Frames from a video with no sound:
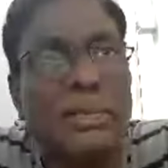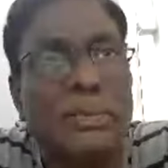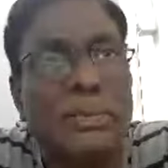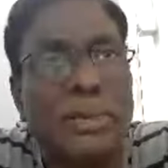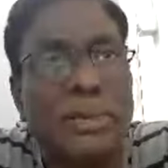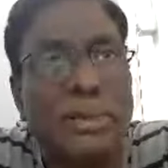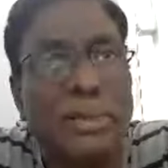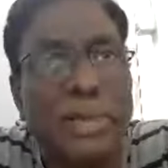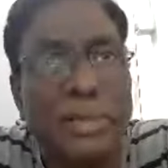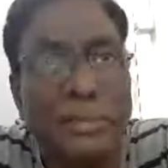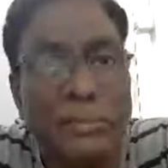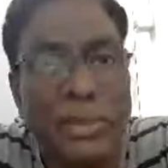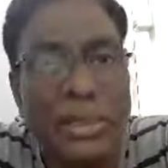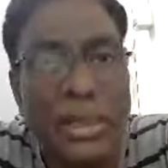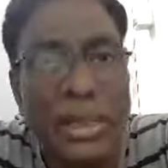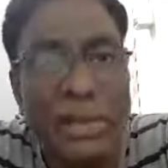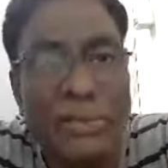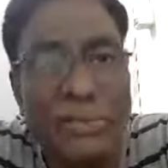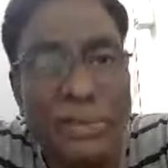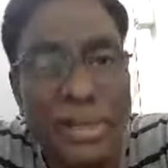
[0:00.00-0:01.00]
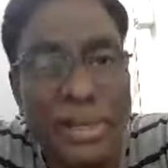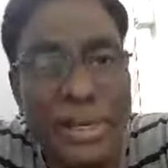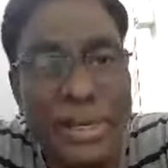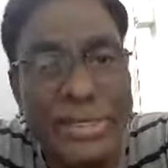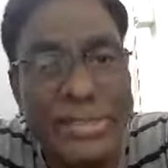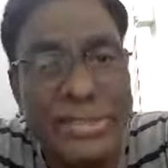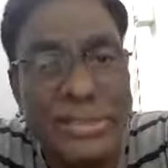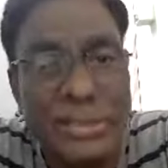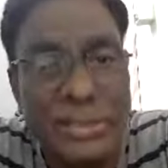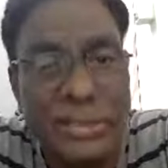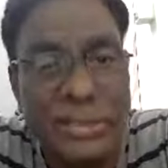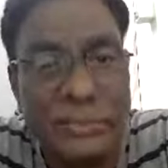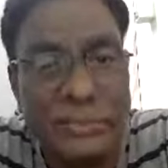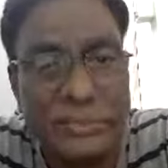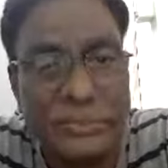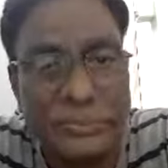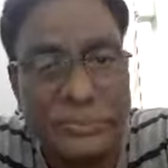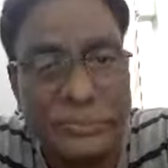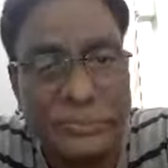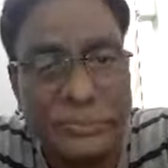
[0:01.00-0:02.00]
Then we have elastin.
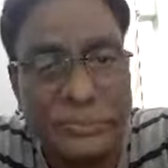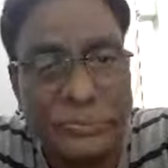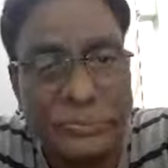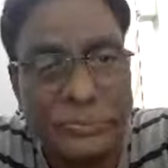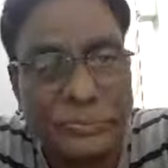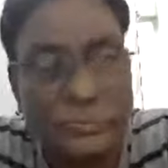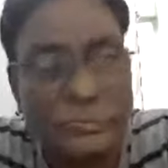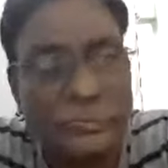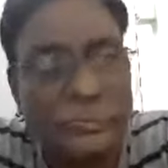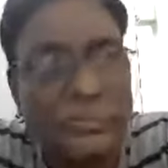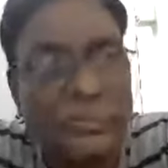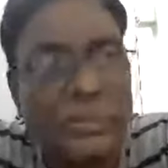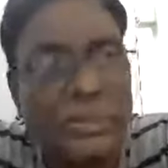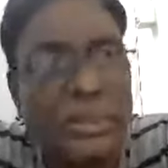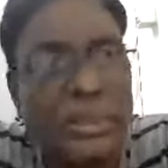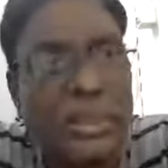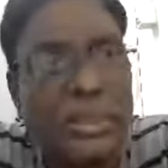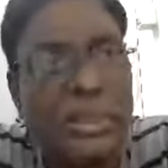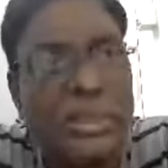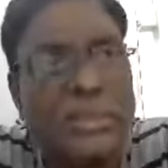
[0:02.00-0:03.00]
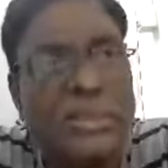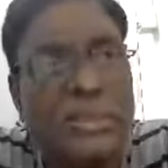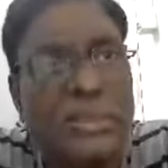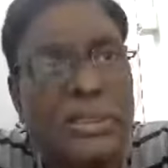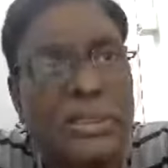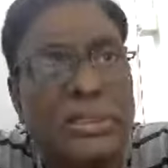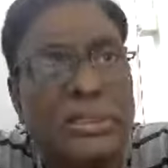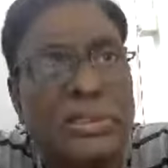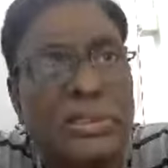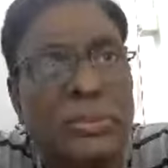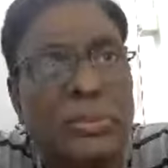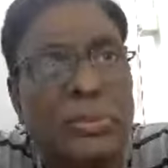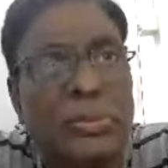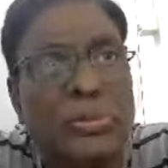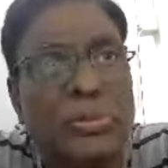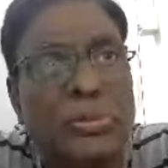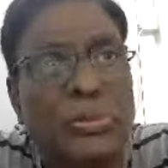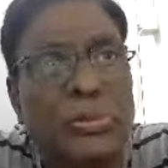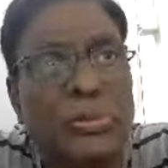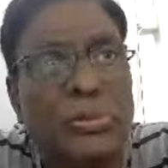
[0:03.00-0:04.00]
Elastin is
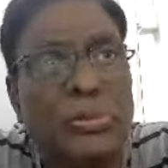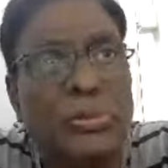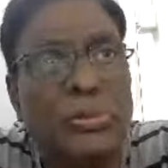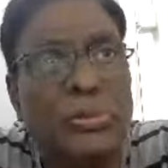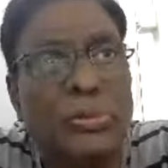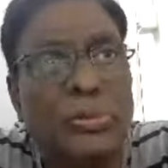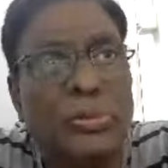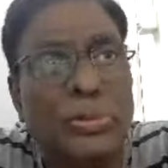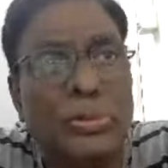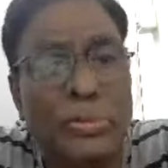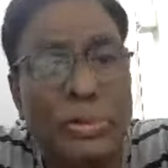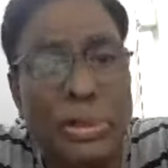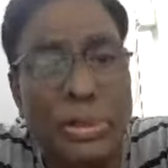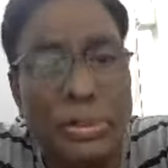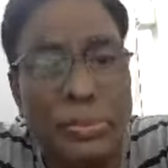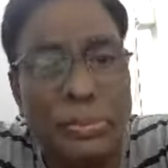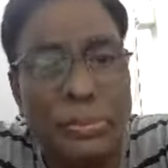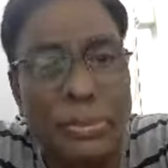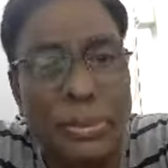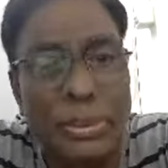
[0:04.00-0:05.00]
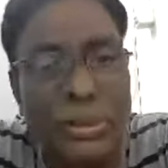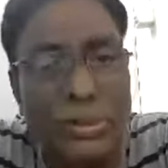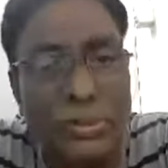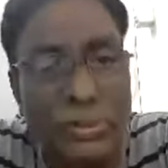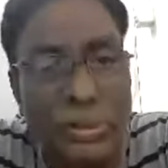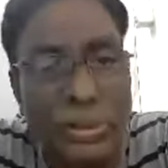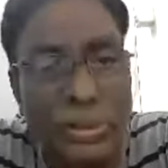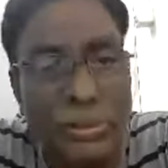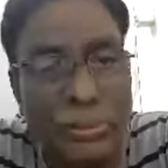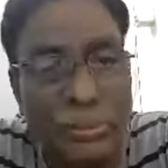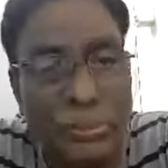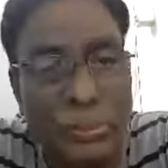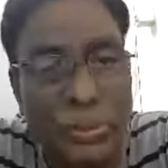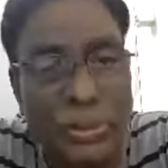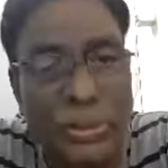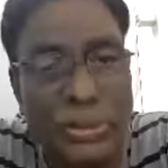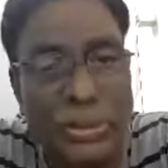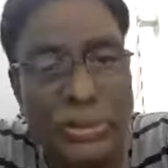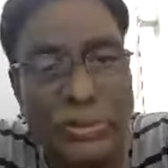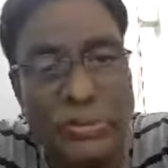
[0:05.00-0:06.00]
supposed to be very
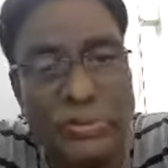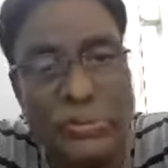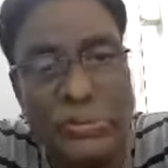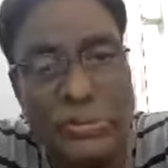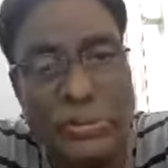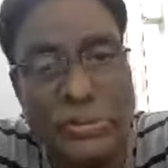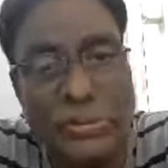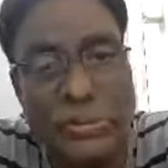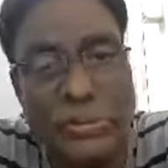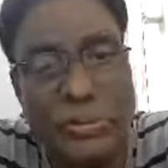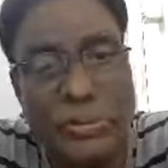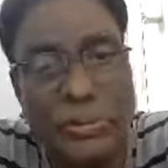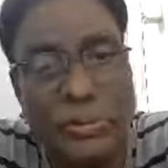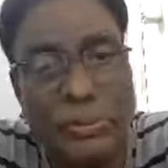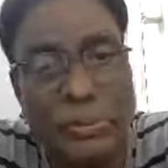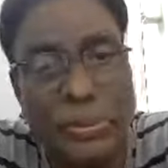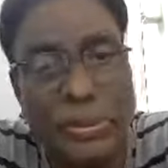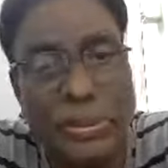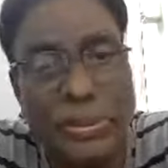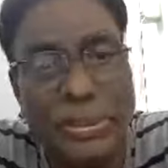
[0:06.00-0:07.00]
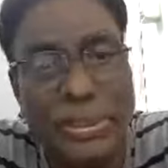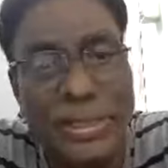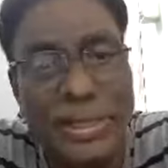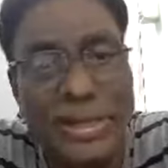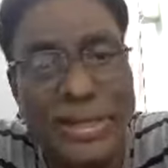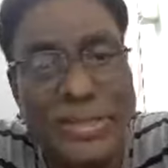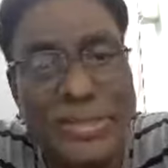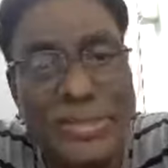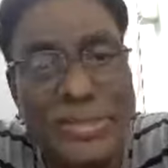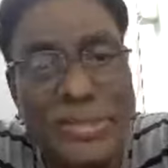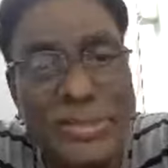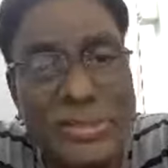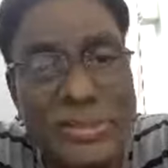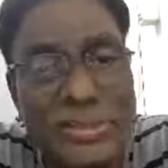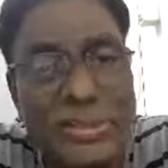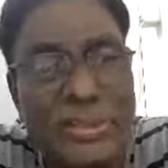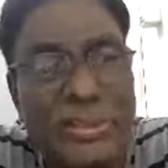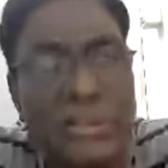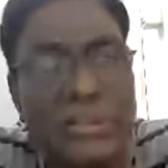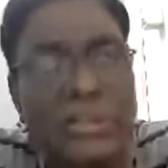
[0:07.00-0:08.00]
important to impart
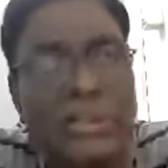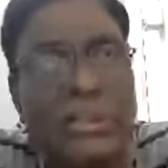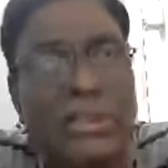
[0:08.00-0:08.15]
elasticity